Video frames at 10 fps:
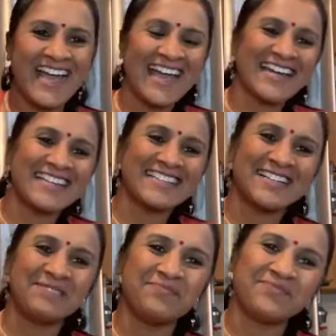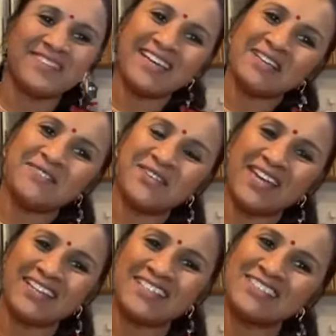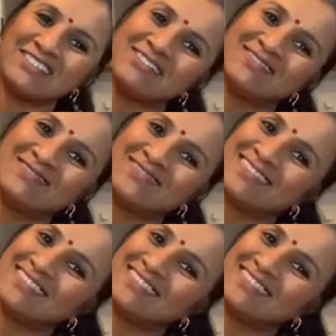and yeah, if you care to,